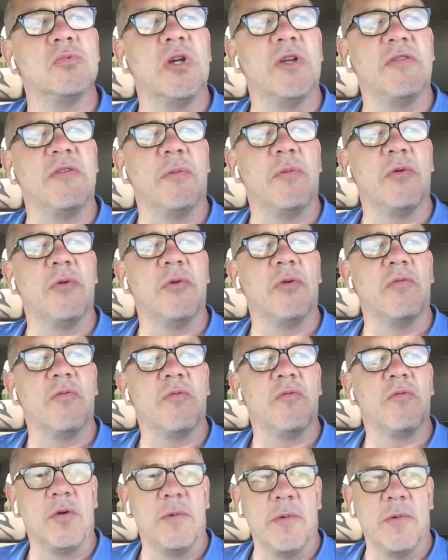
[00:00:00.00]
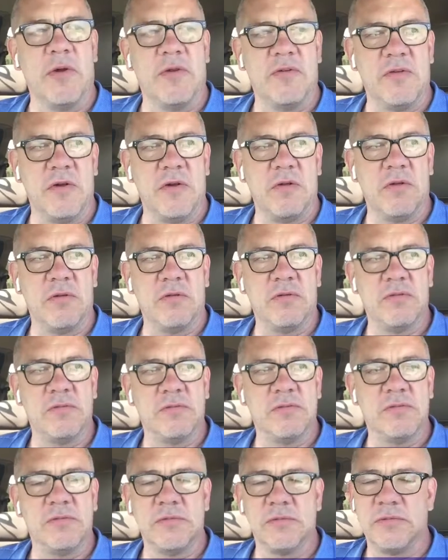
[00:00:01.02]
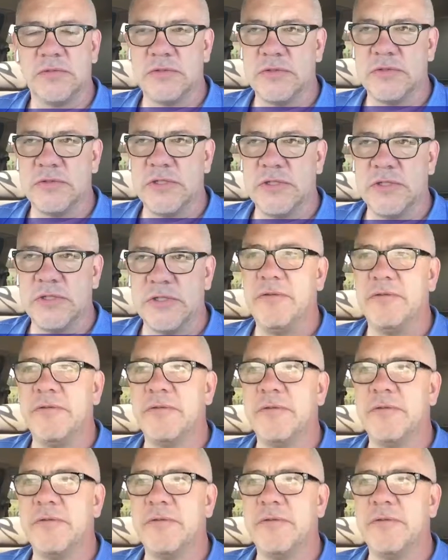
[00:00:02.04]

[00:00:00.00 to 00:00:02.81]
that's about 40 miles an hour. Anyway,